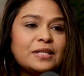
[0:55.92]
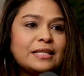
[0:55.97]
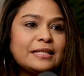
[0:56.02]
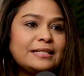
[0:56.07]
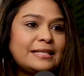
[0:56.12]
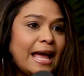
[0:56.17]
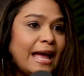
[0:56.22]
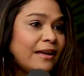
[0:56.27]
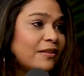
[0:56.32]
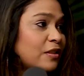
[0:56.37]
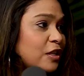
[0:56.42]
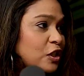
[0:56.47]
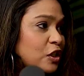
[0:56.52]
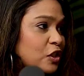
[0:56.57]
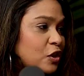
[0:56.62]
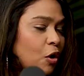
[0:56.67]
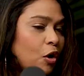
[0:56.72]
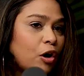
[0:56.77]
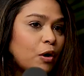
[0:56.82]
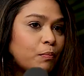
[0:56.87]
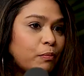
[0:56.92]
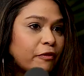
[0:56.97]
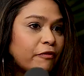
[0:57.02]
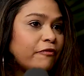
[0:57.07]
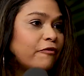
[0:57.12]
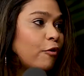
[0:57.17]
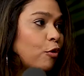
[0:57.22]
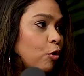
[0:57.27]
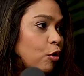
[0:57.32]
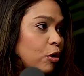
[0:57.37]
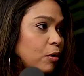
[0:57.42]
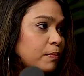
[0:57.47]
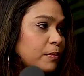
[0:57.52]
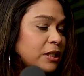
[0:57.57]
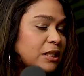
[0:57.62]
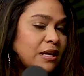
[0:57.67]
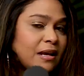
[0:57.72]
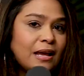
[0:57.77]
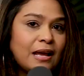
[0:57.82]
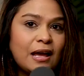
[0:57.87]
sang this song,
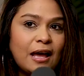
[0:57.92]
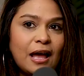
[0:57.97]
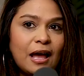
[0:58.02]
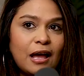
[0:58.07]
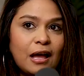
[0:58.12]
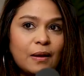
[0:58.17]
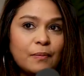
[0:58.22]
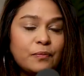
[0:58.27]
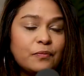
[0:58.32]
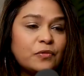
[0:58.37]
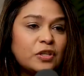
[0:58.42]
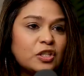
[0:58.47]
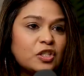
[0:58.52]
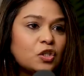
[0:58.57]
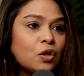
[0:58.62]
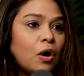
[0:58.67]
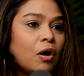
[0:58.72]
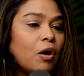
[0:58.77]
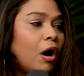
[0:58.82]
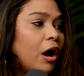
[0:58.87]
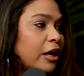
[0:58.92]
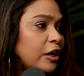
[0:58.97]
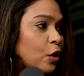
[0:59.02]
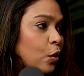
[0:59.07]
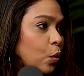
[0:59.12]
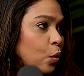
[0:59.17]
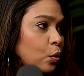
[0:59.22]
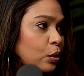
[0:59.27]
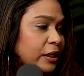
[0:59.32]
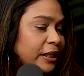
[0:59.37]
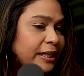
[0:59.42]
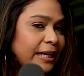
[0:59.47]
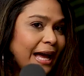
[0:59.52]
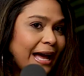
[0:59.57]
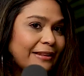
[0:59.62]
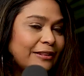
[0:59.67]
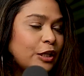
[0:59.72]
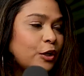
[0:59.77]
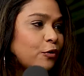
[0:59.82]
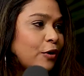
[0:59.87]
performed this song Unholy
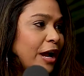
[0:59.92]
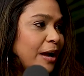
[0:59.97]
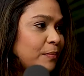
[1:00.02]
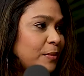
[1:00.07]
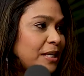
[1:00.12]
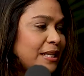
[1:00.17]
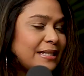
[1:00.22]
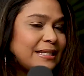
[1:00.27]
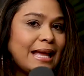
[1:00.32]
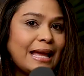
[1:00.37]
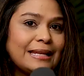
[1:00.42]
at the Grammys,